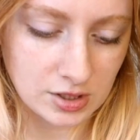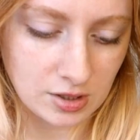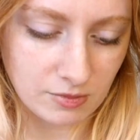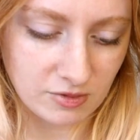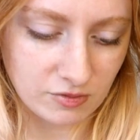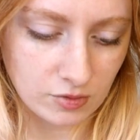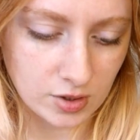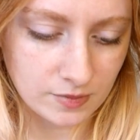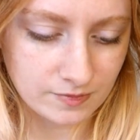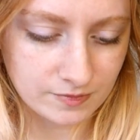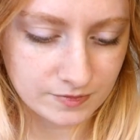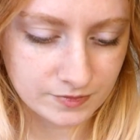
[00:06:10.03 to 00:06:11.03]
it before,
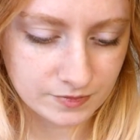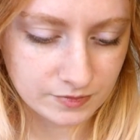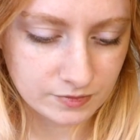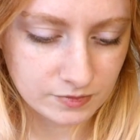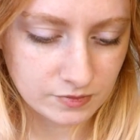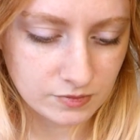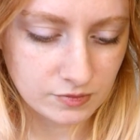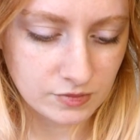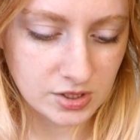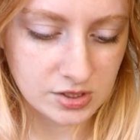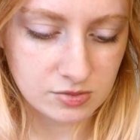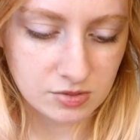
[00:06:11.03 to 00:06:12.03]

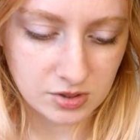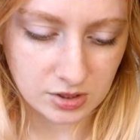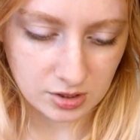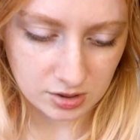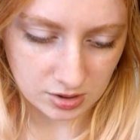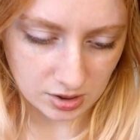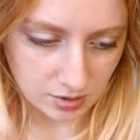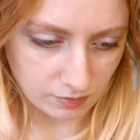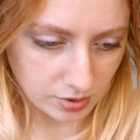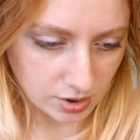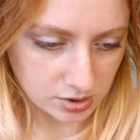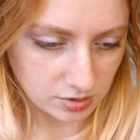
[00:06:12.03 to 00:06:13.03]
but it's really not that
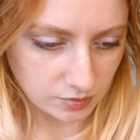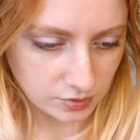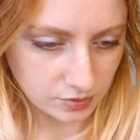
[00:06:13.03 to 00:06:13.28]
impossible.